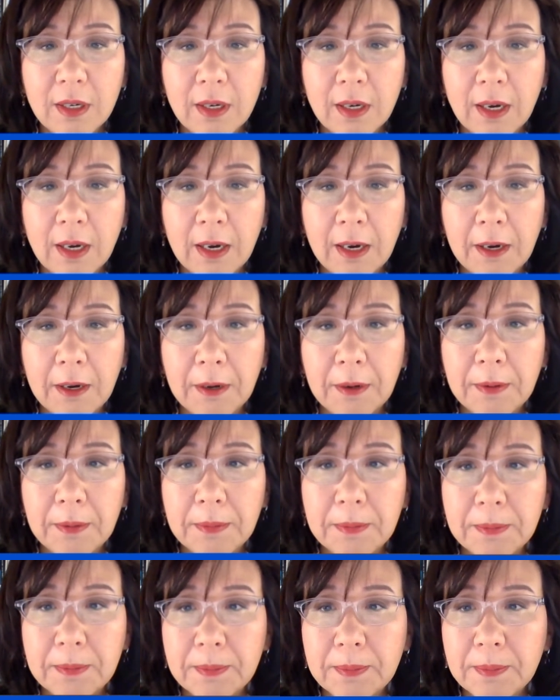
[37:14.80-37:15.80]

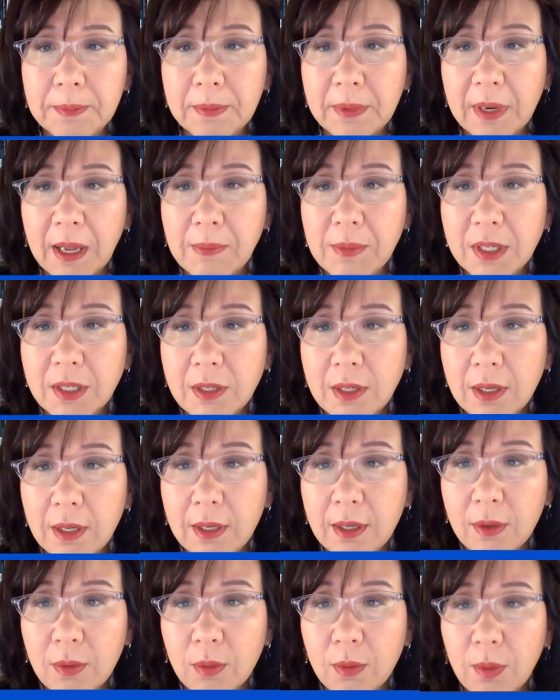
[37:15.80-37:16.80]
Let me
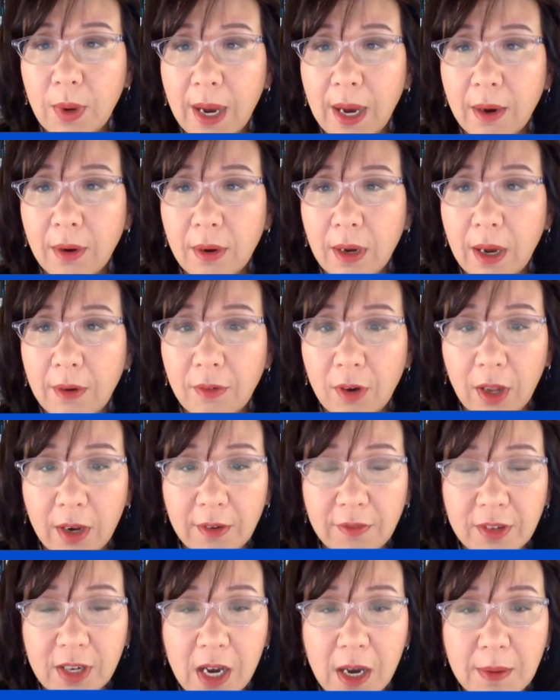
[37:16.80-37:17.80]
see. Wow, I have a lot
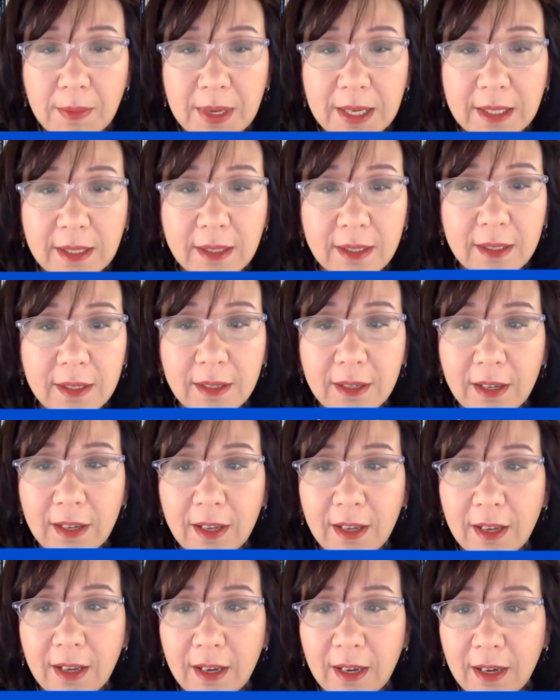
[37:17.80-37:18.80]
of comments.
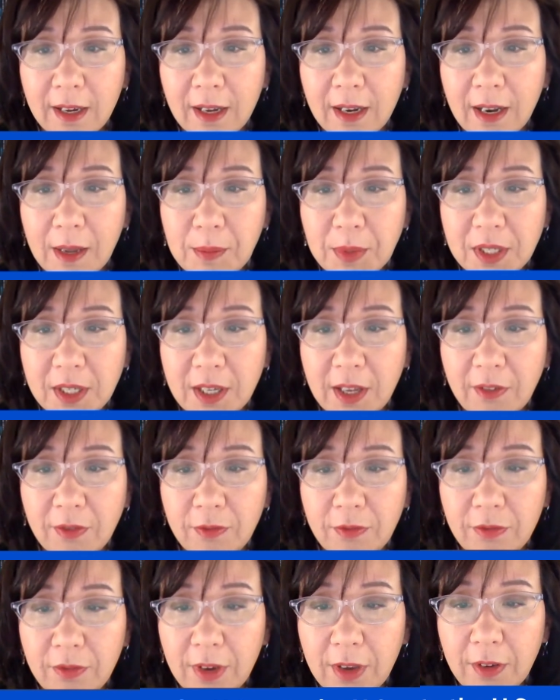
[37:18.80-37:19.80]
Let me see
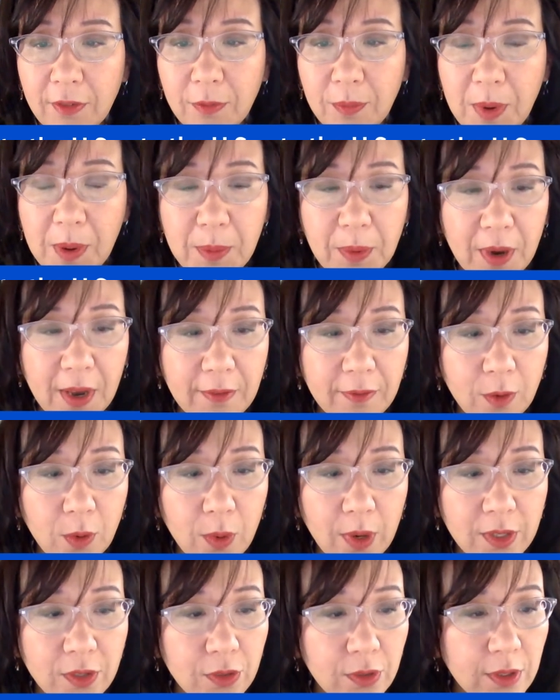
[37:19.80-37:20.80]
if people have
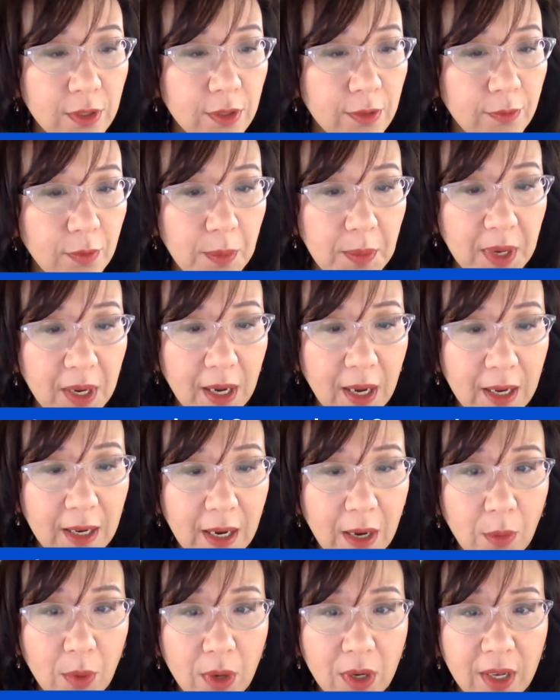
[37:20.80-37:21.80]
questions for me.
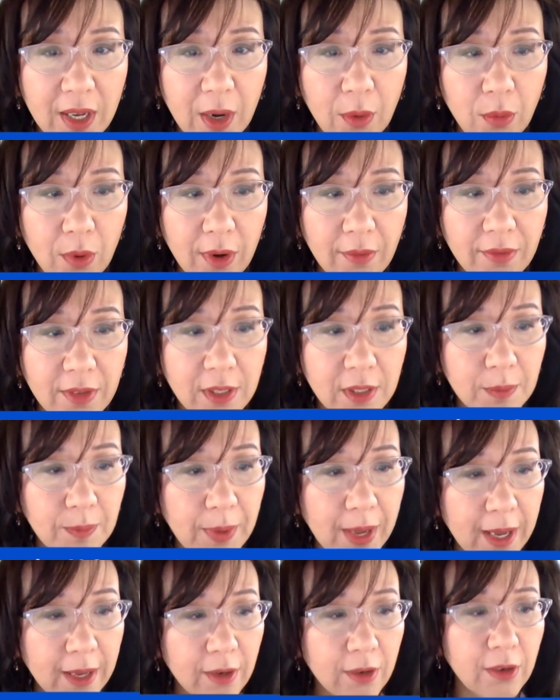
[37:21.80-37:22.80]
I want to get rid of this
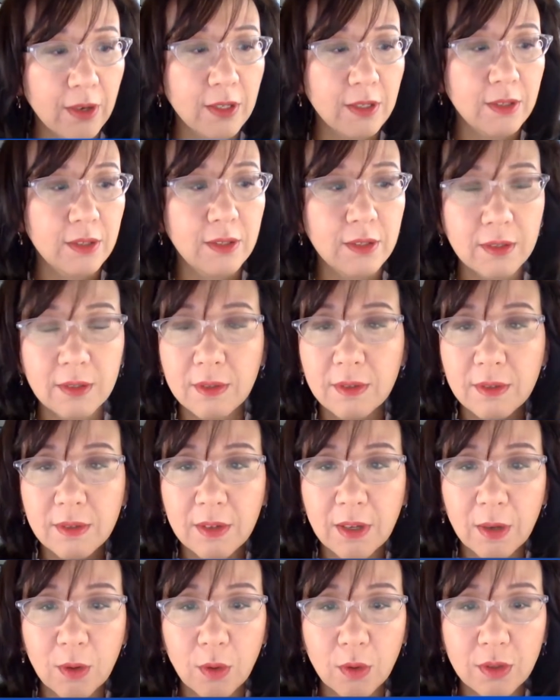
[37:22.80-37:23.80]
banner. It
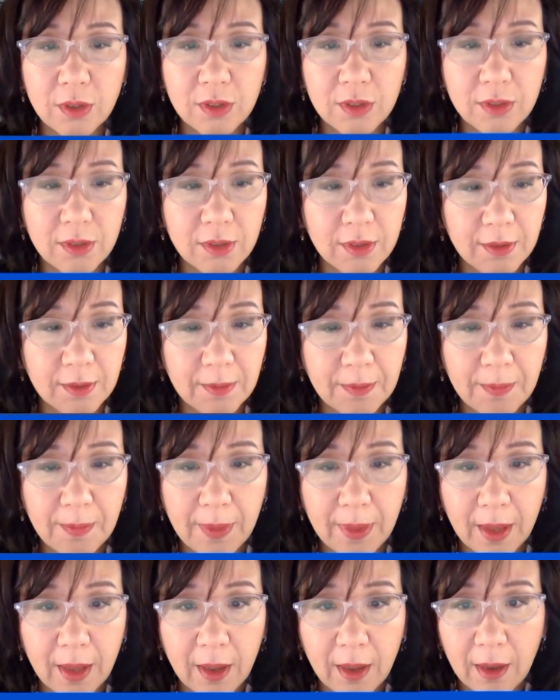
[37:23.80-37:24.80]
looks
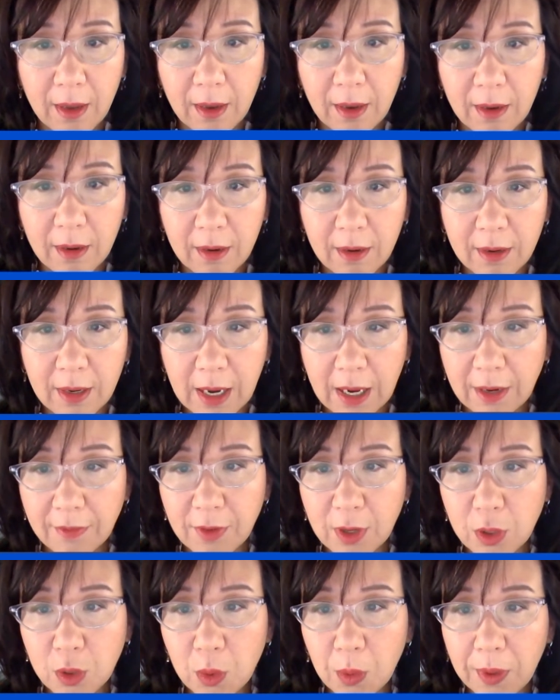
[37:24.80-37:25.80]
kind of
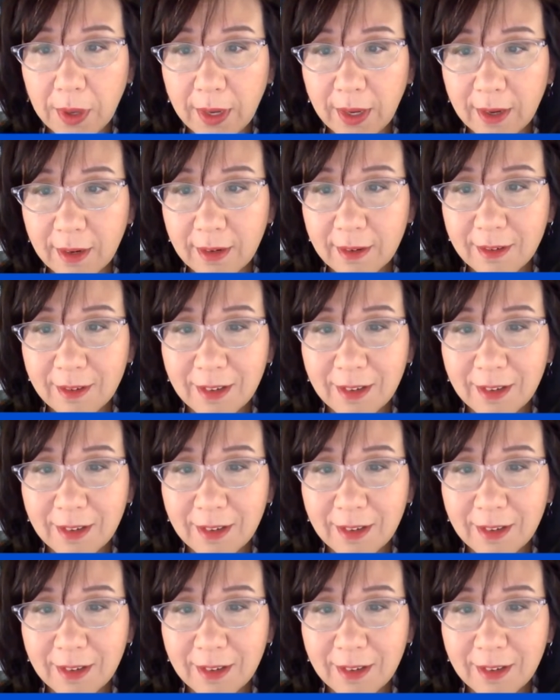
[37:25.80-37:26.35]
annoying.